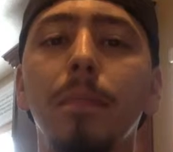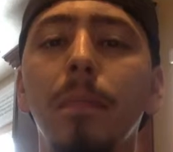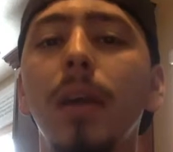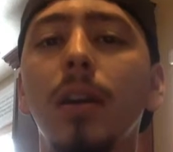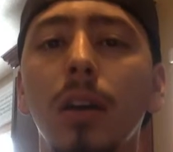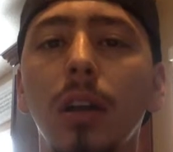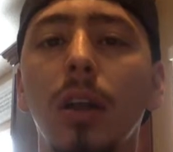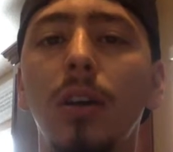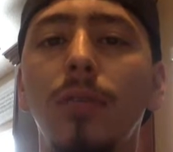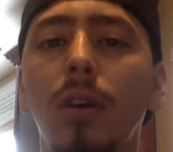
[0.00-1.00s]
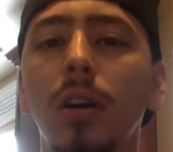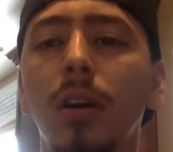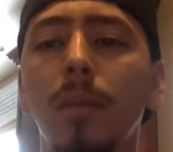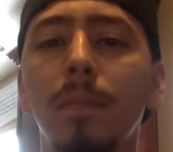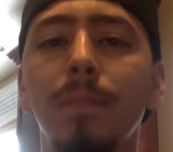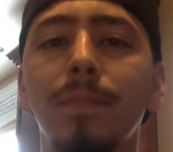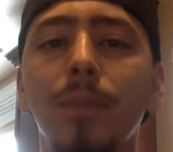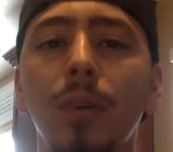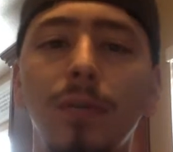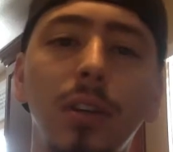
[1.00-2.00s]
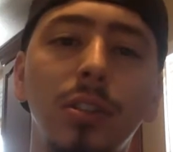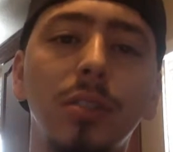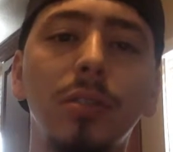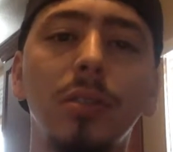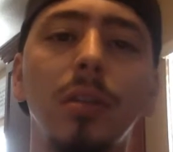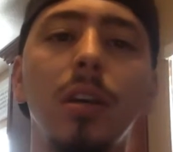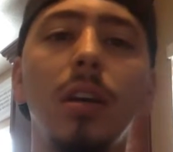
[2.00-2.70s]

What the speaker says: make a lot of our functions.